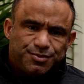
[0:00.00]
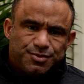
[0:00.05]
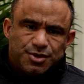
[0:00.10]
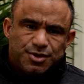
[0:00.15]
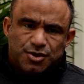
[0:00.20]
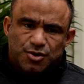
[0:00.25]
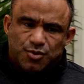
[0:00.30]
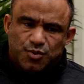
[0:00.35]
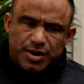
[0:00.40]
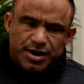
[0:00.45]

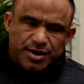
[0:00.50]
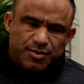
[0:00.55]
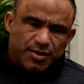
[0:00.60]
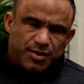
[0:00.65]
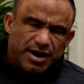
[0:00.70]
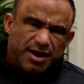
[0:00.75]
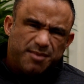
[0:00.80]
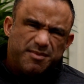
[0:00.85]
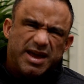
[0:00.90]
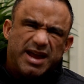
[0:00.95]
You know, when,
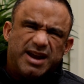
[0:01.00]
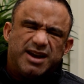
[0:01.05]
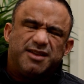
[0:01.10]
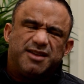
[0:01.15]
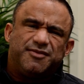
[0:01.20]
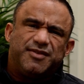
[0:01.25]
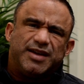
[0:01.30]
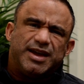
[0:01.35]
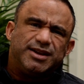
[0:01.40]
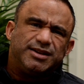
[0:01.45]
when I'm at an
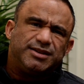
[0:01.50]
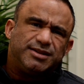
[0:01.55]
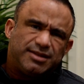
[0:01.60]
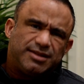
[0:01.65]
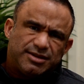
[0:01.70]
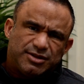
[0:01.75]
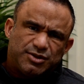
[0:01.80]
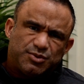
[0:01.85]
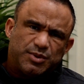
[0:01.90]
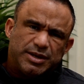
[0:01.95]
event
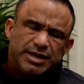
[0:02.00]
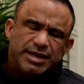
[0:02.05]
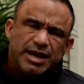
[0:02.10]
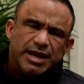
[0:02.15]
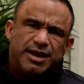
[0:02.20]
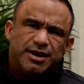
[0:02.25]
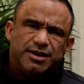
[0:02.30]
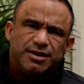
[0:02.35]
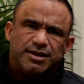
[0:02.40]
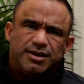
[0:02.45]
this
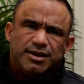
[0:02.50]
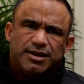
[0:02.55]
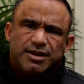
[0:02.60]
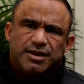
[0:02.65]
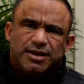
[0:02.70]
weekend,